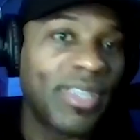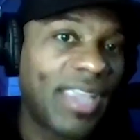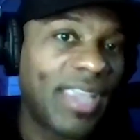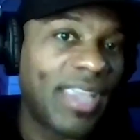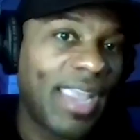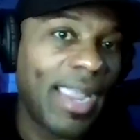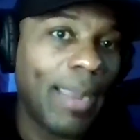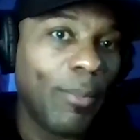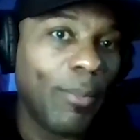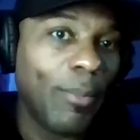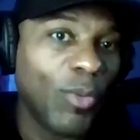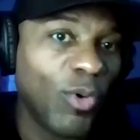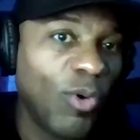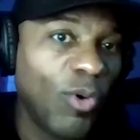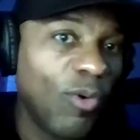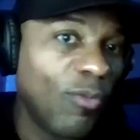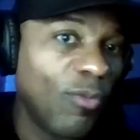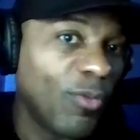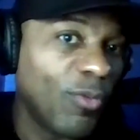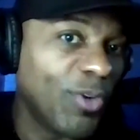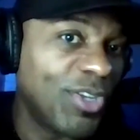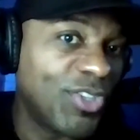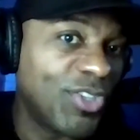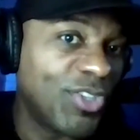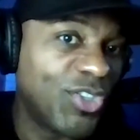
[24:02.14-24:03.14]
a camera
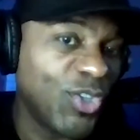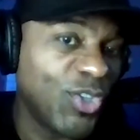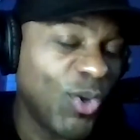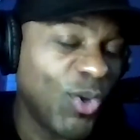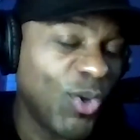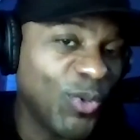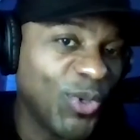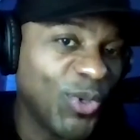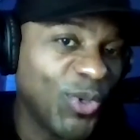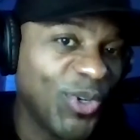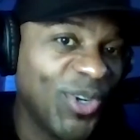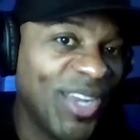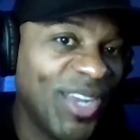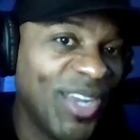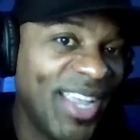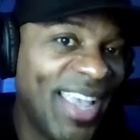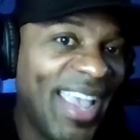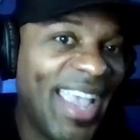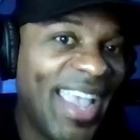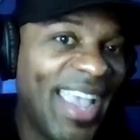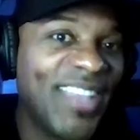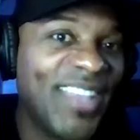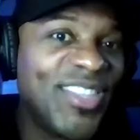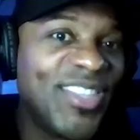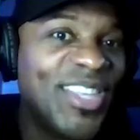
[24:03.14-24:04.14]
over his shoulder,
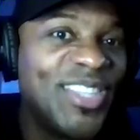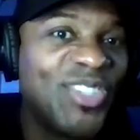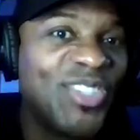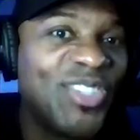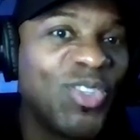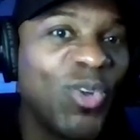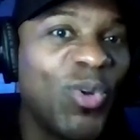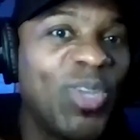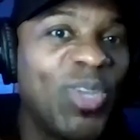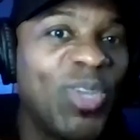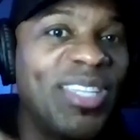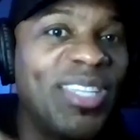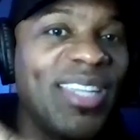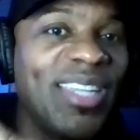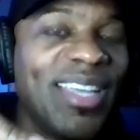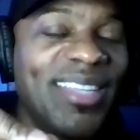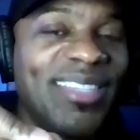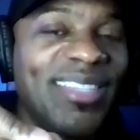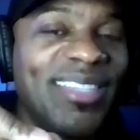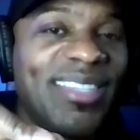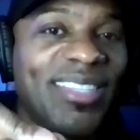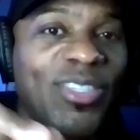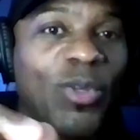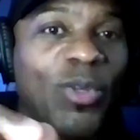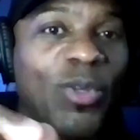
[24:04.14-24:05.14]
and then
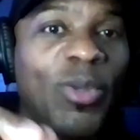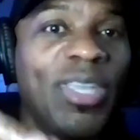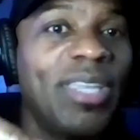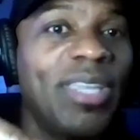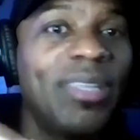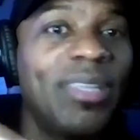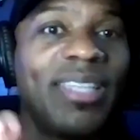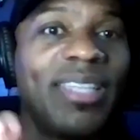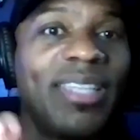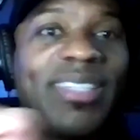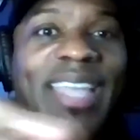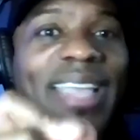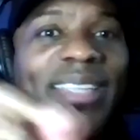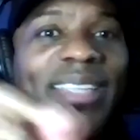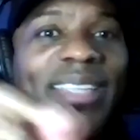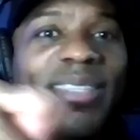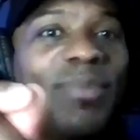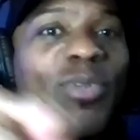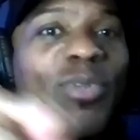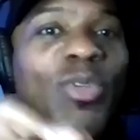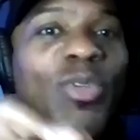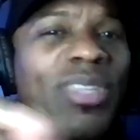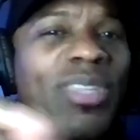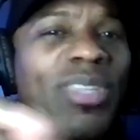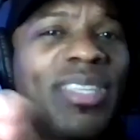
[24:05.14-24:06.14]
it takes him
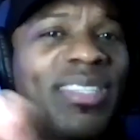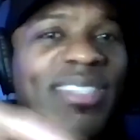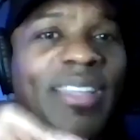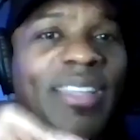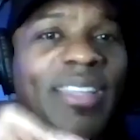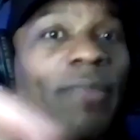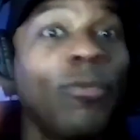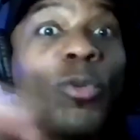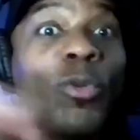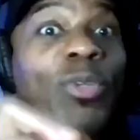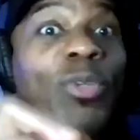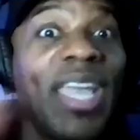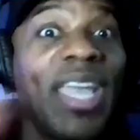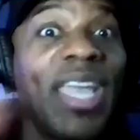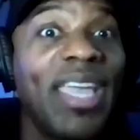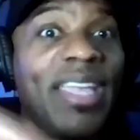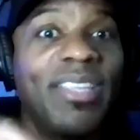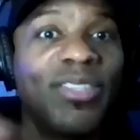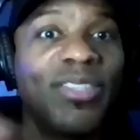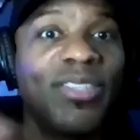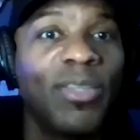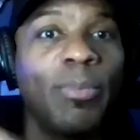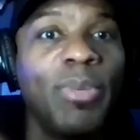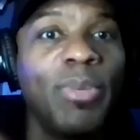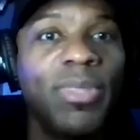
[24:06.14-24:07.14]
usually several
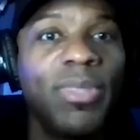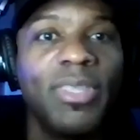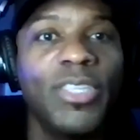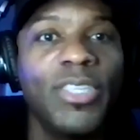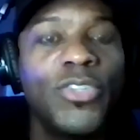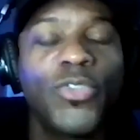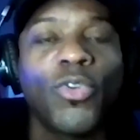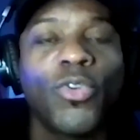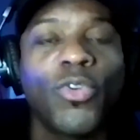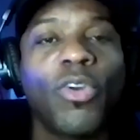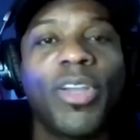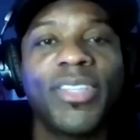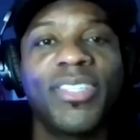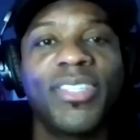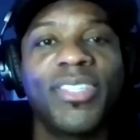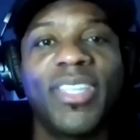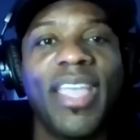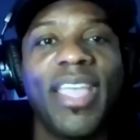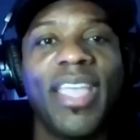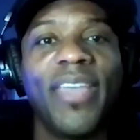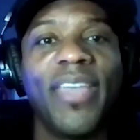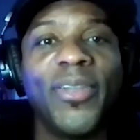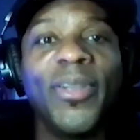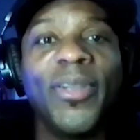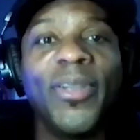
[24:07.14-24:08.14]
days to put these drawings
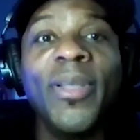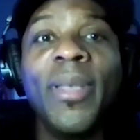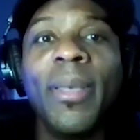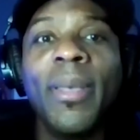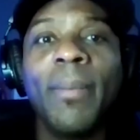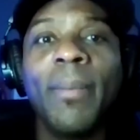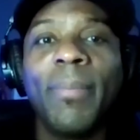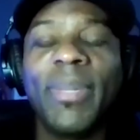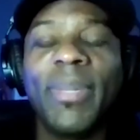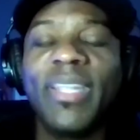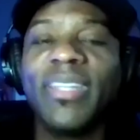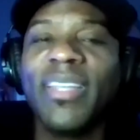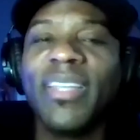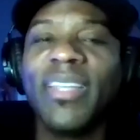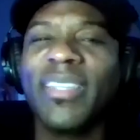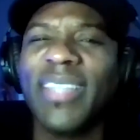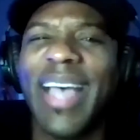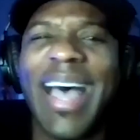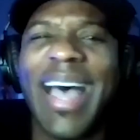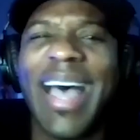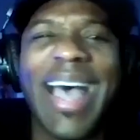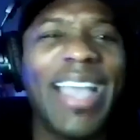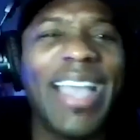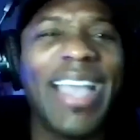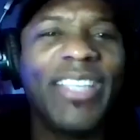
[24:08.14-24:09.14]
together. But he does a
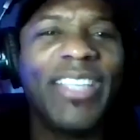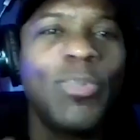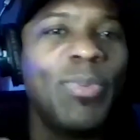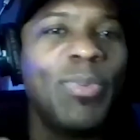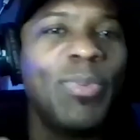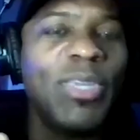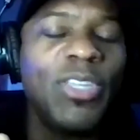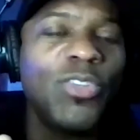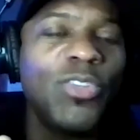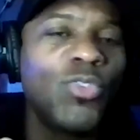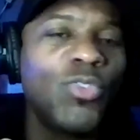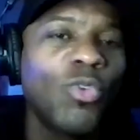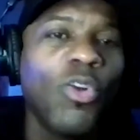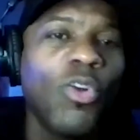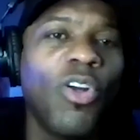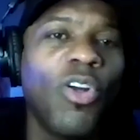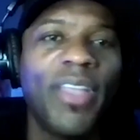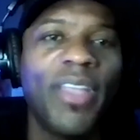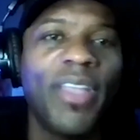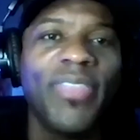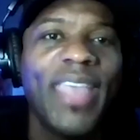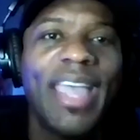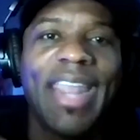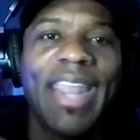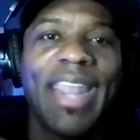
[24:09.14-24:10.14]
high speed
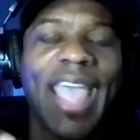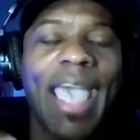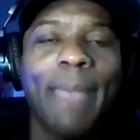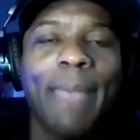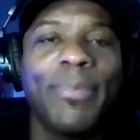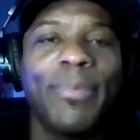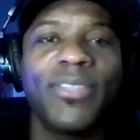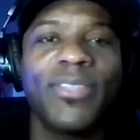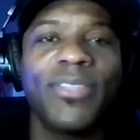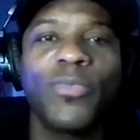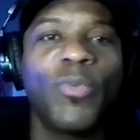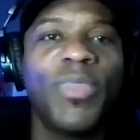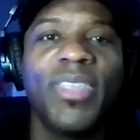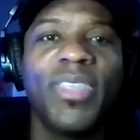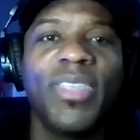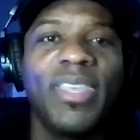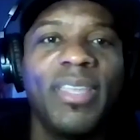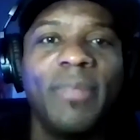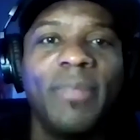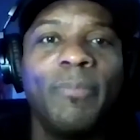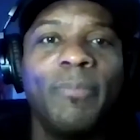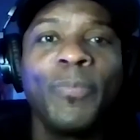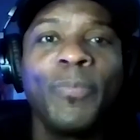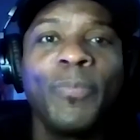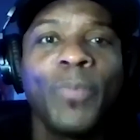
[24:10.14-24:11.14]
drawing that happens
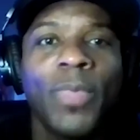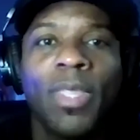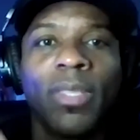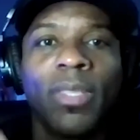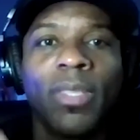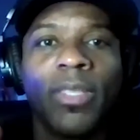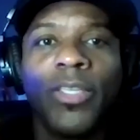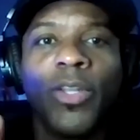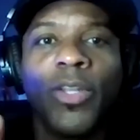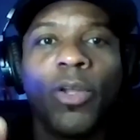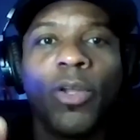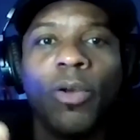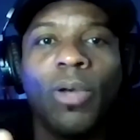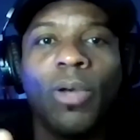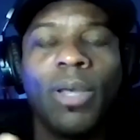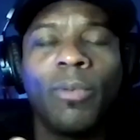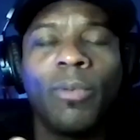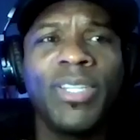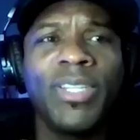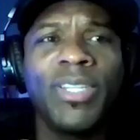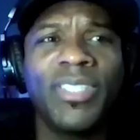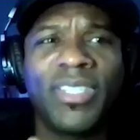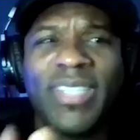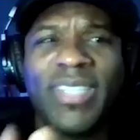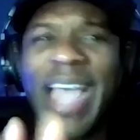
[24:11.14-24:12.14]
within
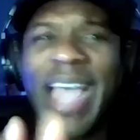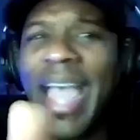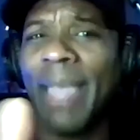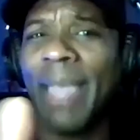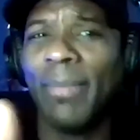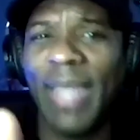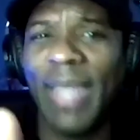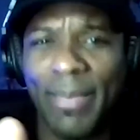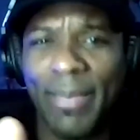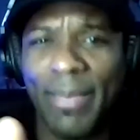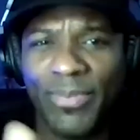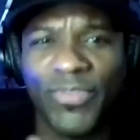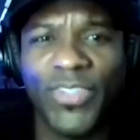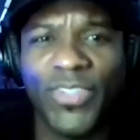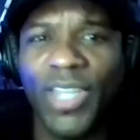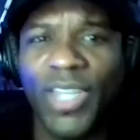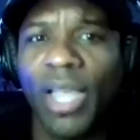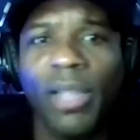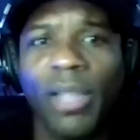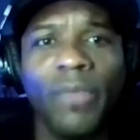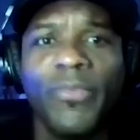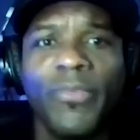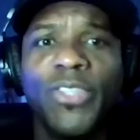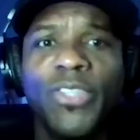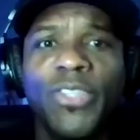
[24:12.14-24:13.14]
what is it, time lapse photography.